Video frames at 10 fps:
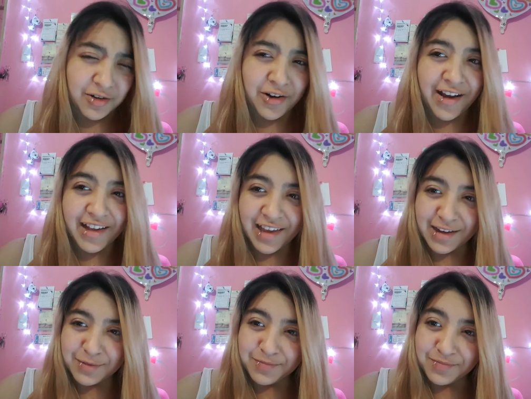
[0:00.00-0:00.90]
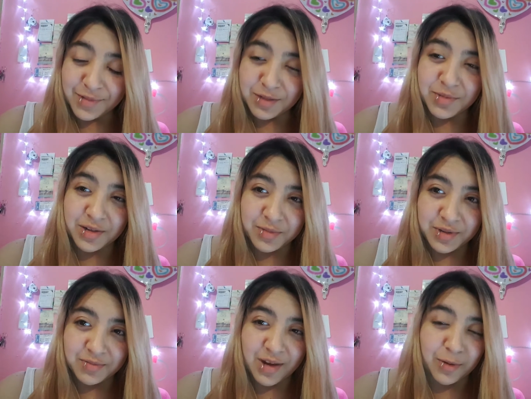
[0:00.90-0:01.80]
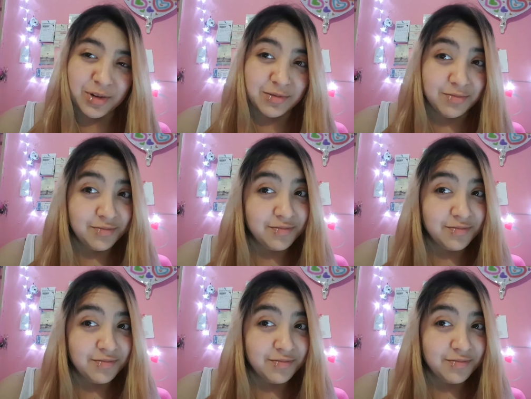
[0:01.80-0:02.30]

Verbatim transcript: Or I can, sometimes, I will.